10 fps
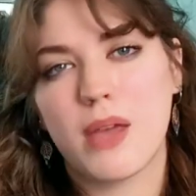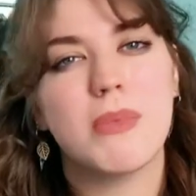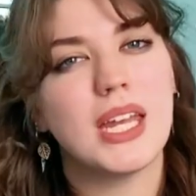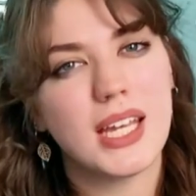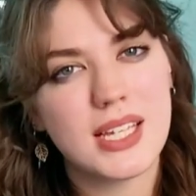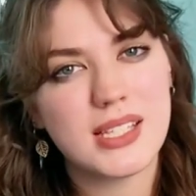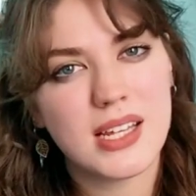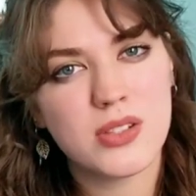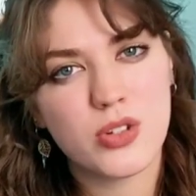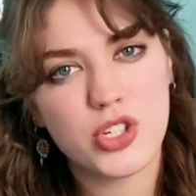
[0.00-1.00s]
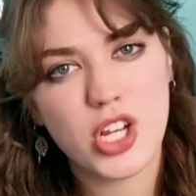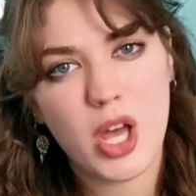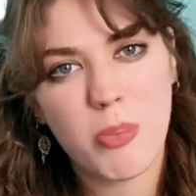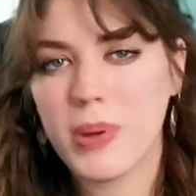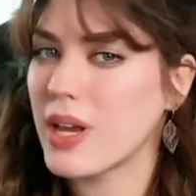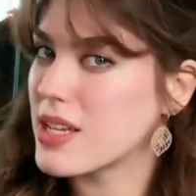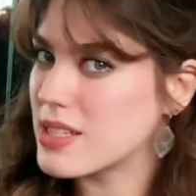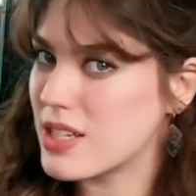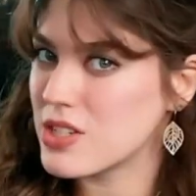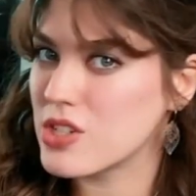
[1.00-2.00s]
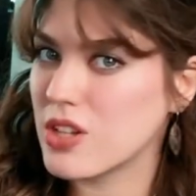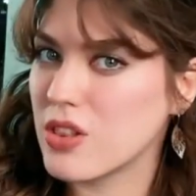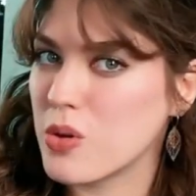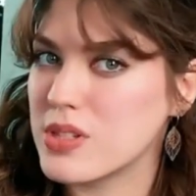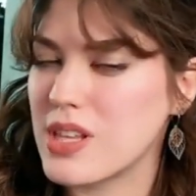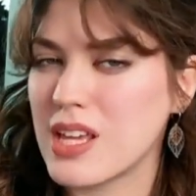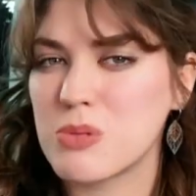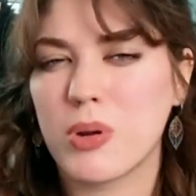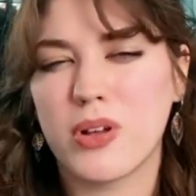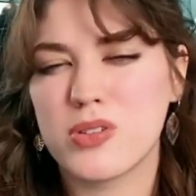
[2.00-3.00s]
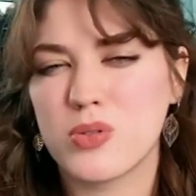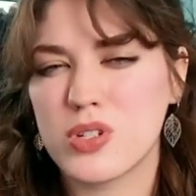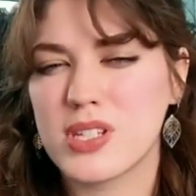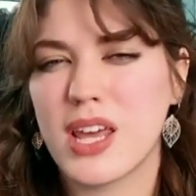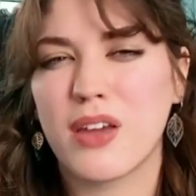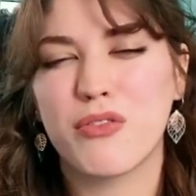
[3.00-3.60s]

media censorship because it touches on those things, but also just like